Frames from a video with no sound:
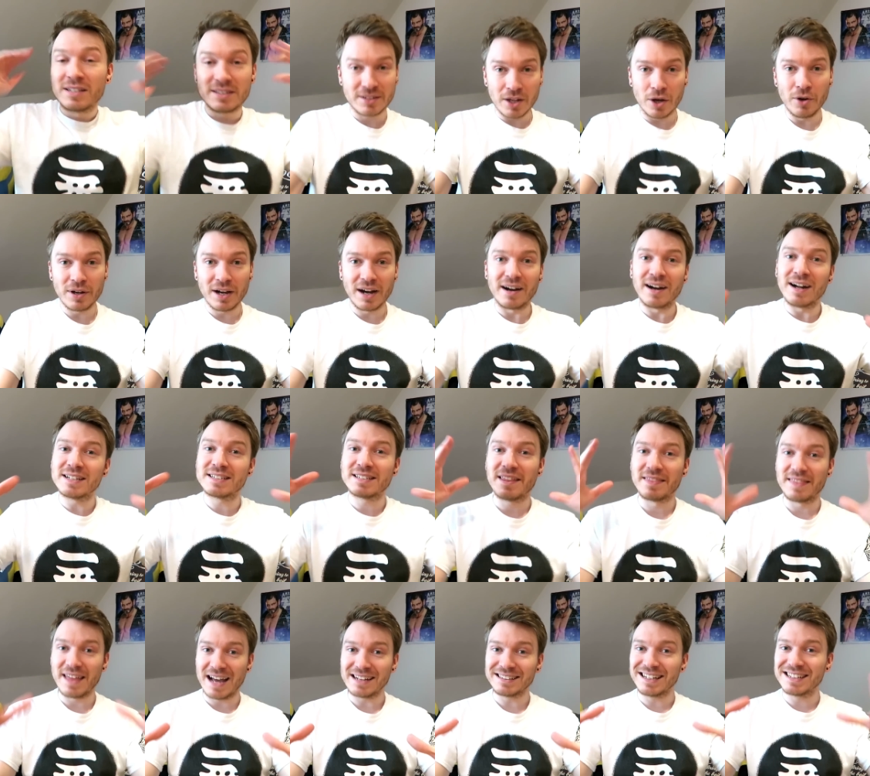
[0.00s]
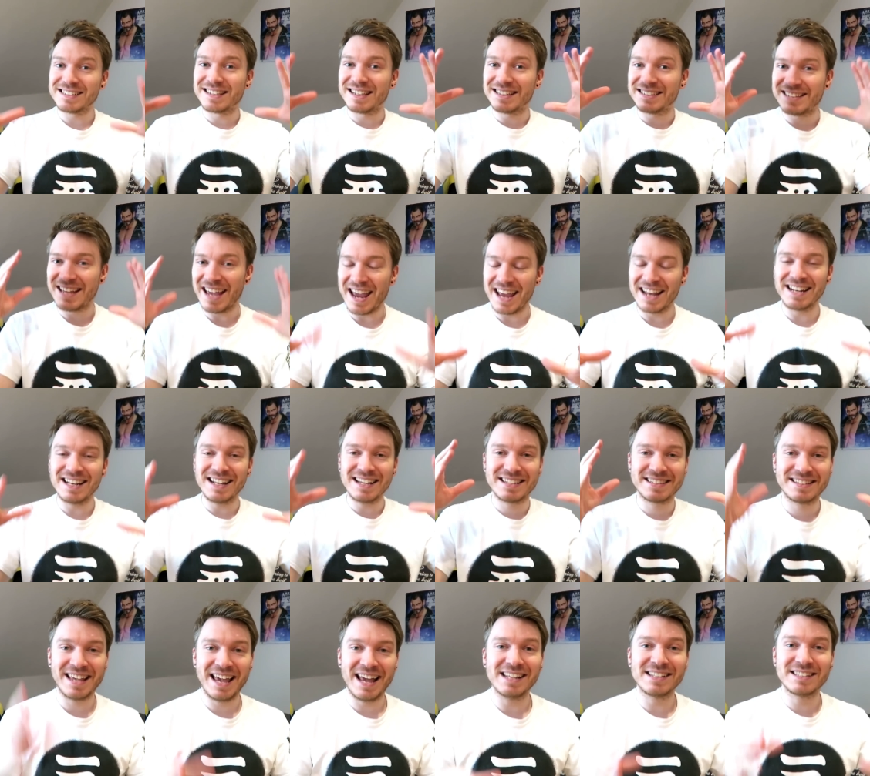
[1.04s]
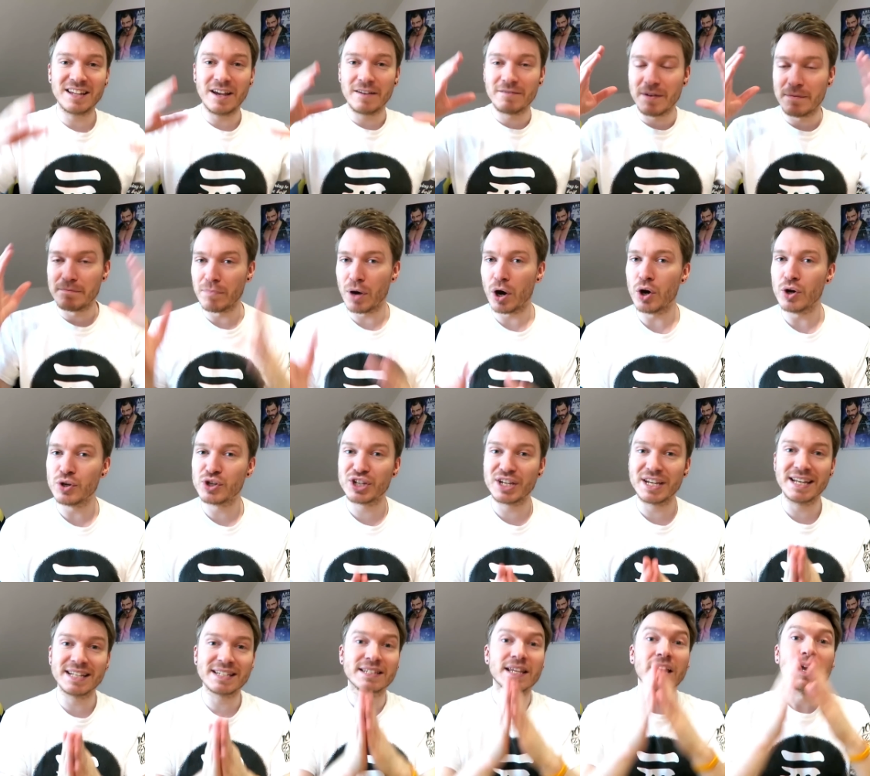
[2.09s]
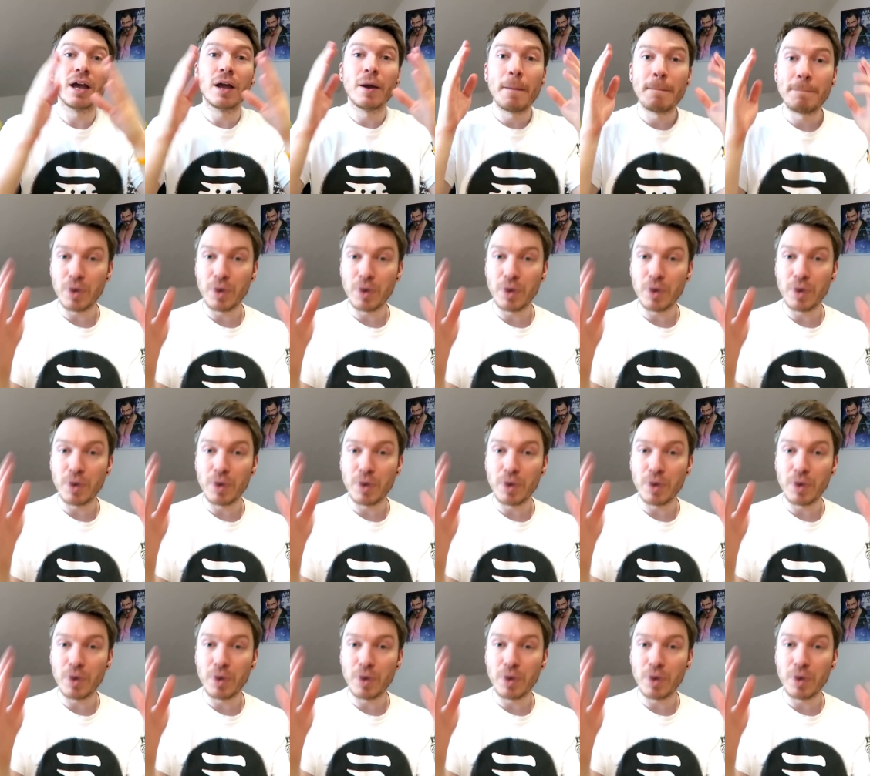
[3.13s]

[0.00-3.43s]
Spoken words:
So guys, that is the 10 sets of emojis.